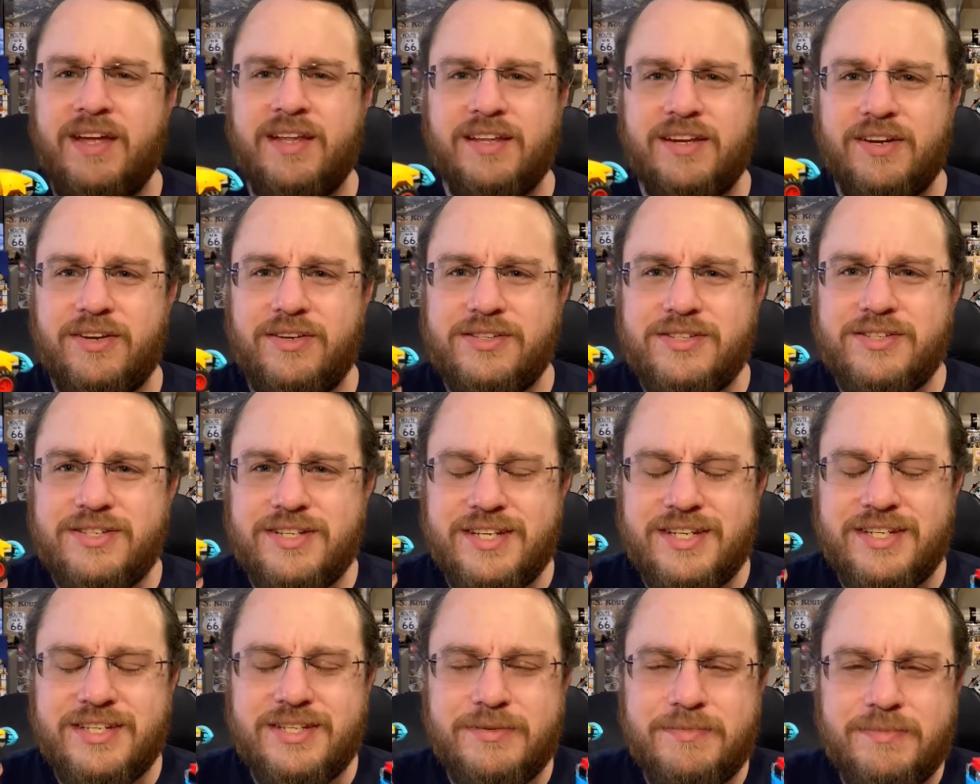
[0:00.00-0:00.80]
there also
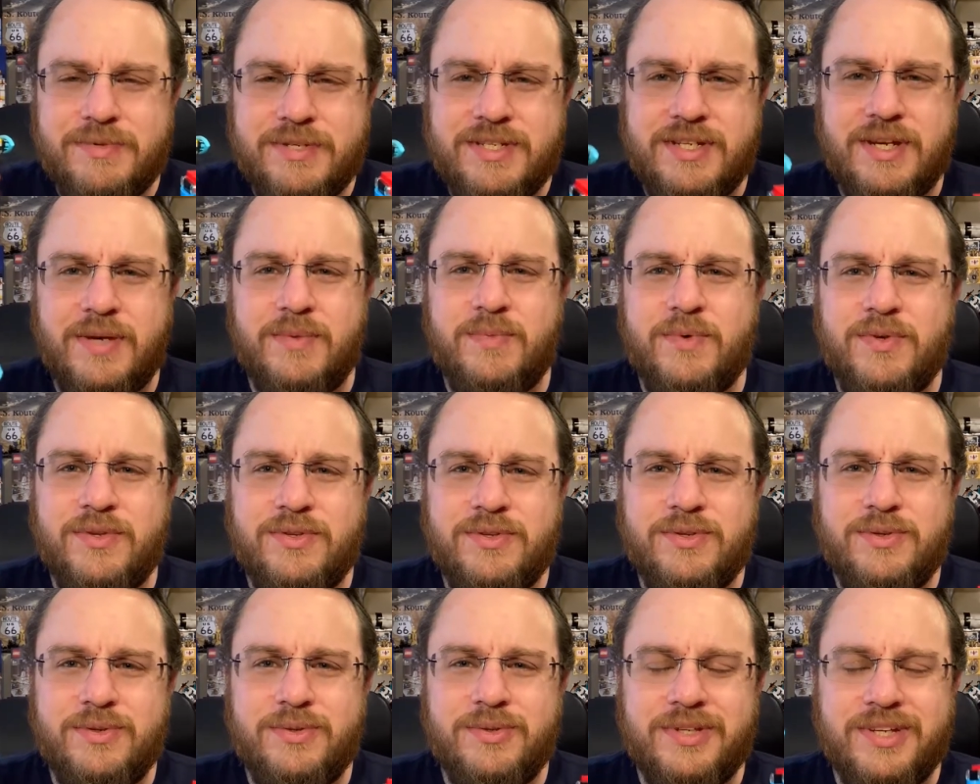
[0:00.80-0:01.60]
has to be someone
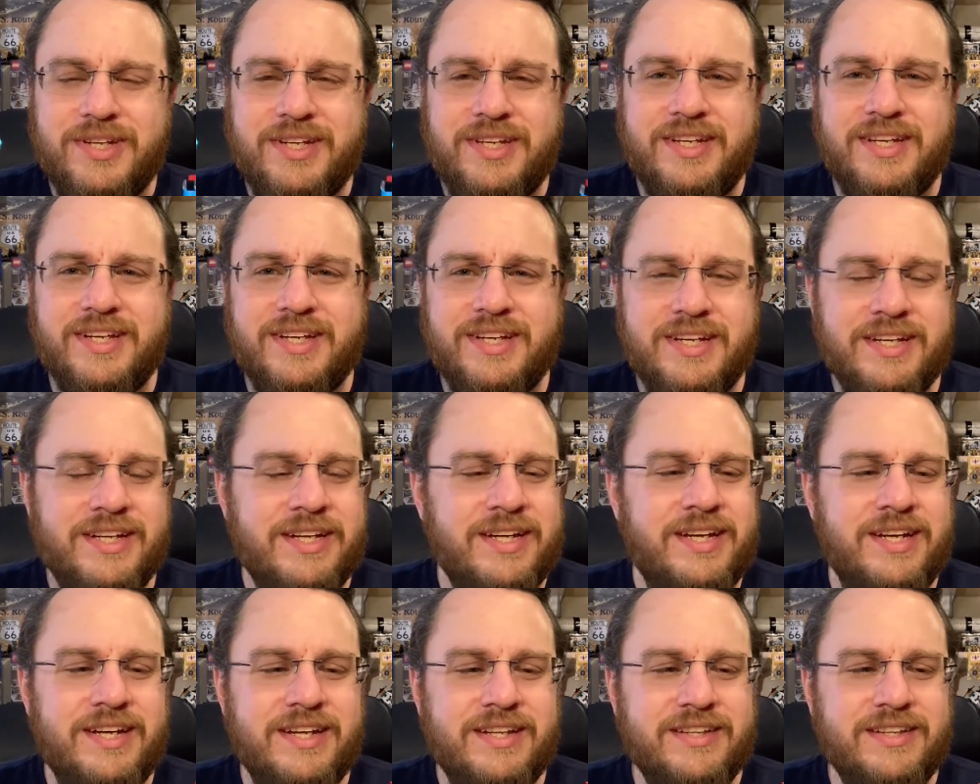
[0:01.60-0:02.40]
to take care
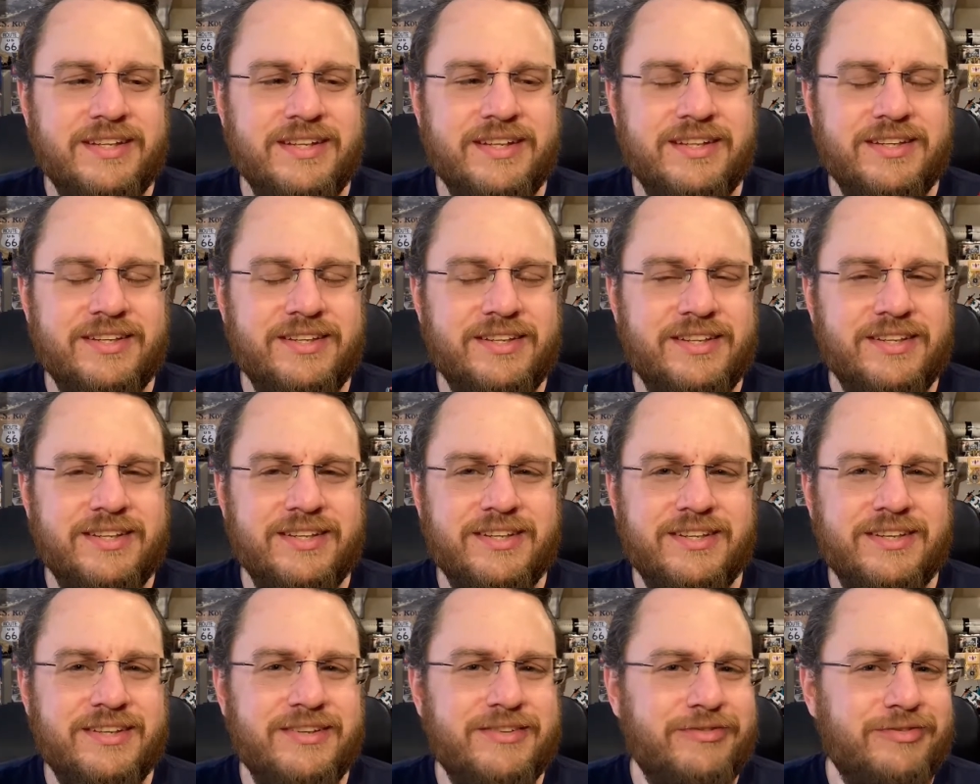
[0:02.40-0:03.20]
that
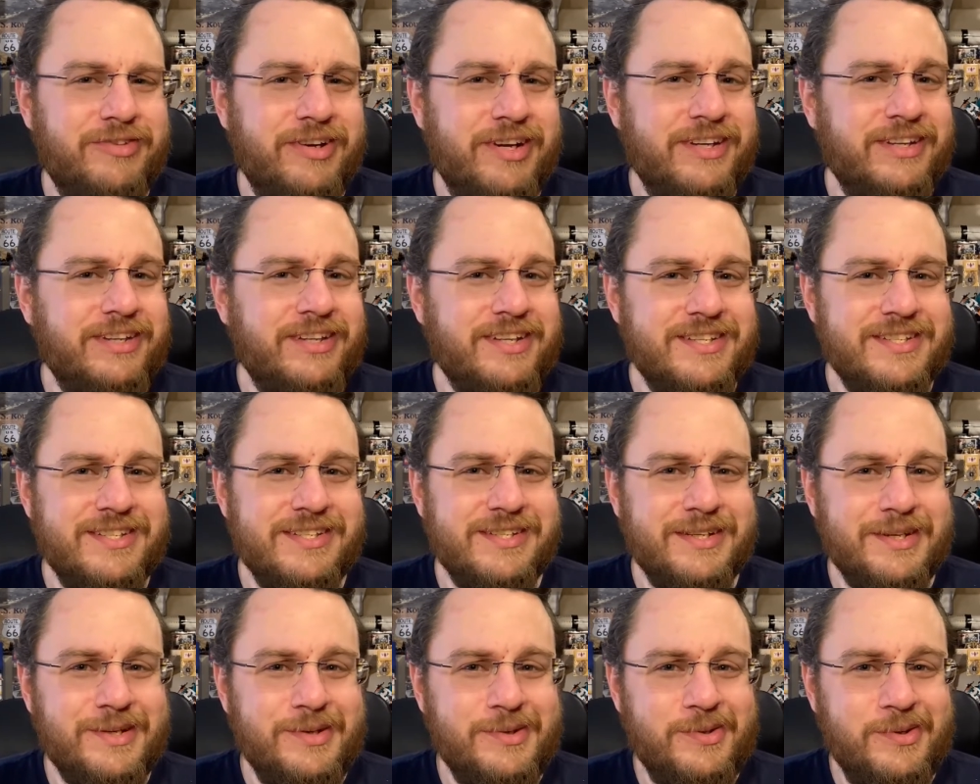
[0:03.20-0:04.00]
fun
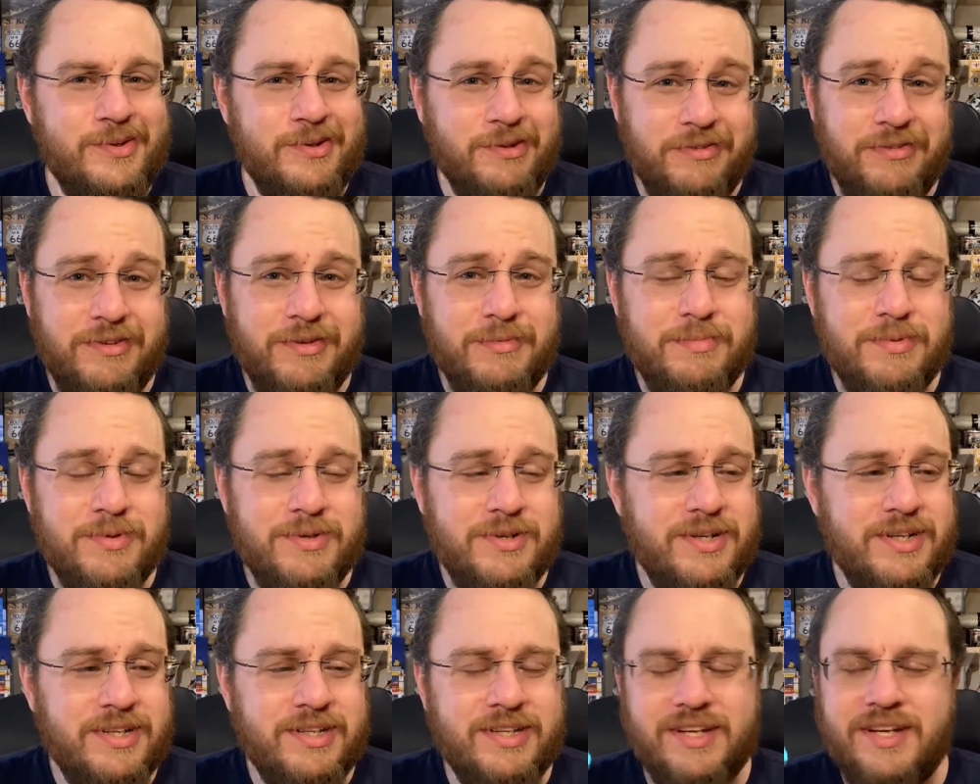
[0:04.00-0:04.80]
doesn't go
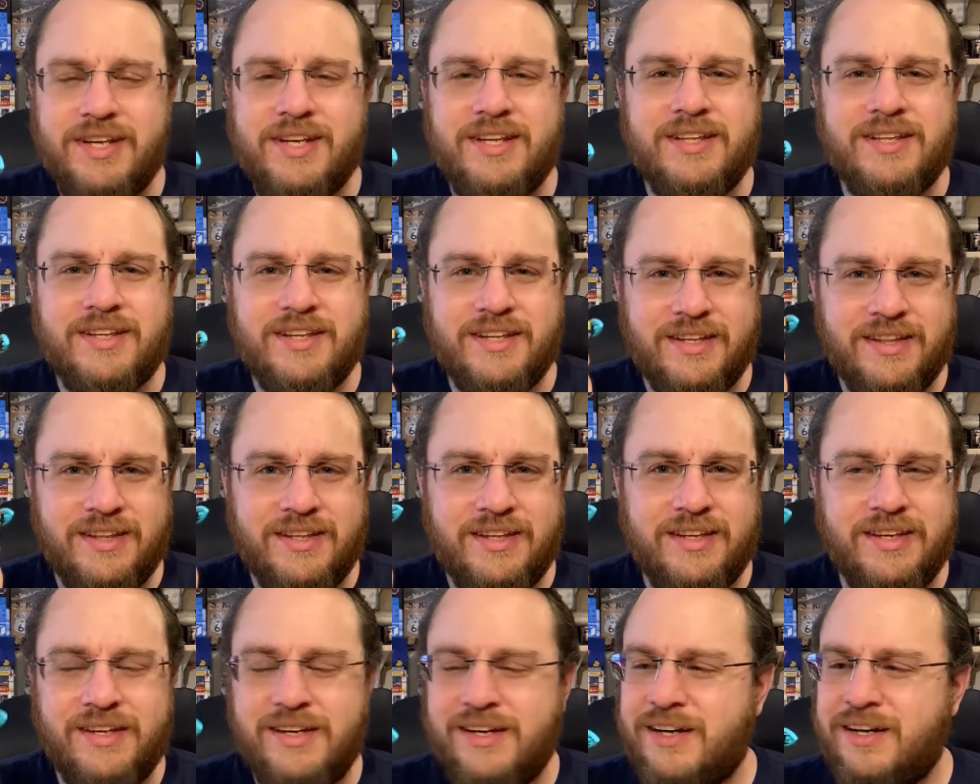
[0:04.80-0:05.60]
overboard and that
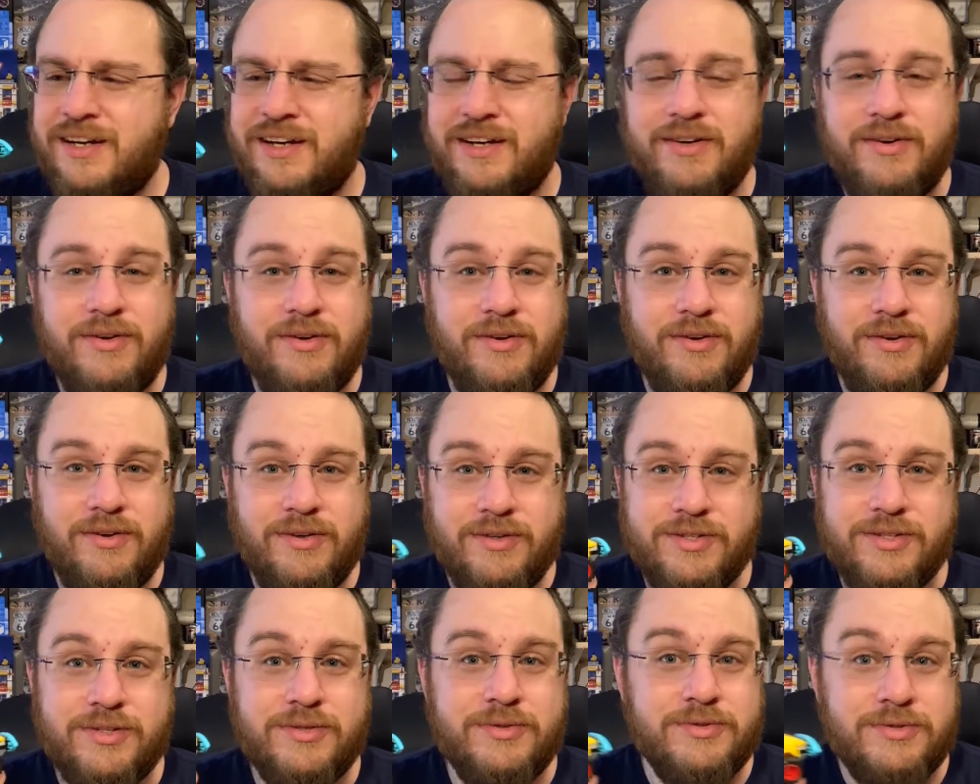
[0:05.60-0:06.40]
they are
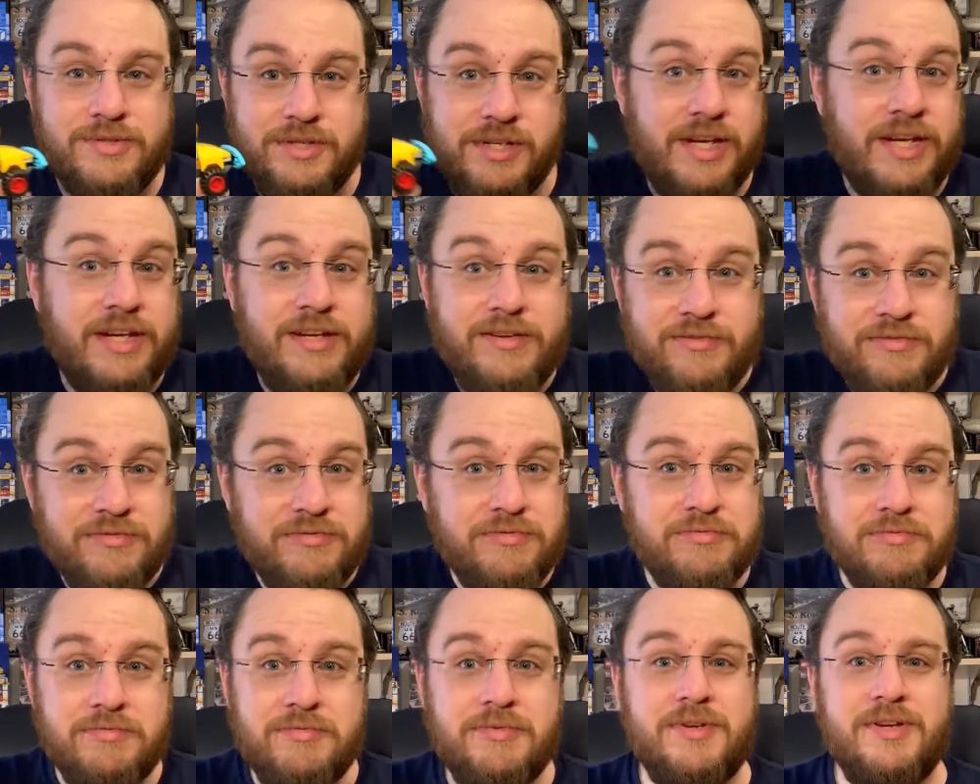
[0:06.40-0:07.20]
also safe
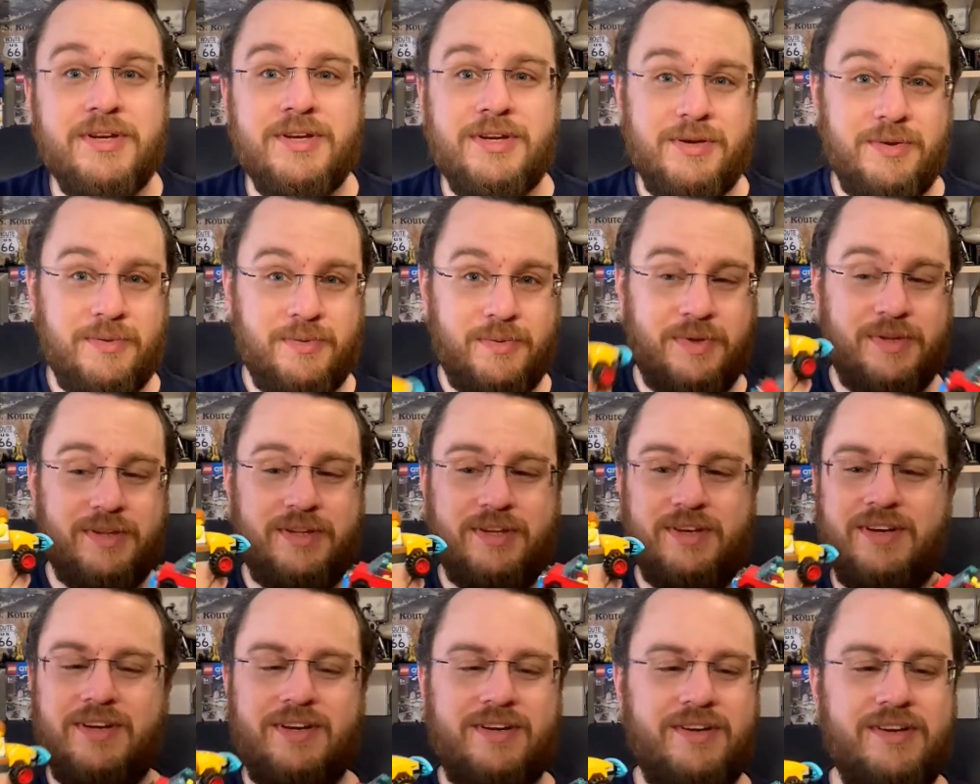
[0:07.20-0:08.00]
when they
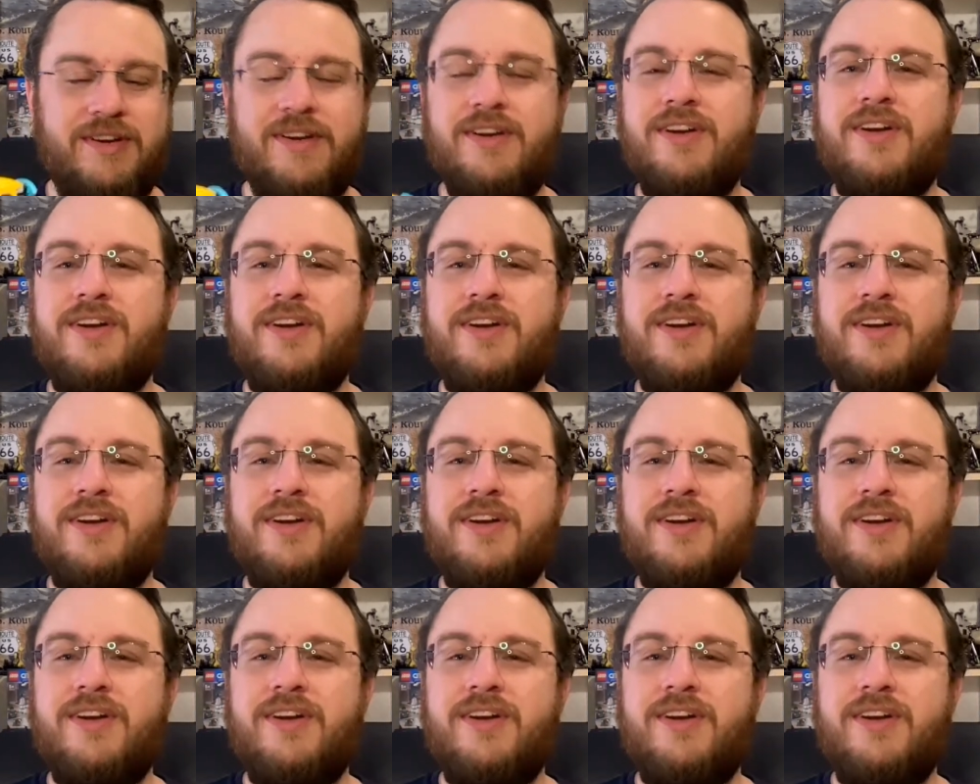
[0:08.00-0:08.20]
are